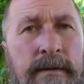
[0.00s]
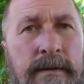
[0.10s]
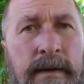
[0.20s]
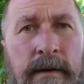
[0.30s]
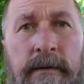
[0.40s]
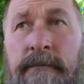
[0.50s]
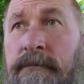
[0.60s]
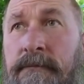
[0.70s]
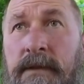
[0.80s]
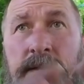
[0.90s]
of
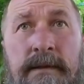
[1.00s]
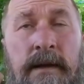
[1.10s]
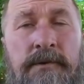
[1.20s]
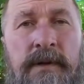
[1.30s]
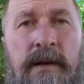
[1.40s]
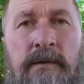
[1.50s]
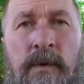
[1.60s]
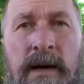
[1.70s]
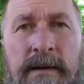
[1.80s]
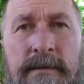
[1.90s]
this country gone
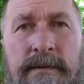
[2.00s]
wild?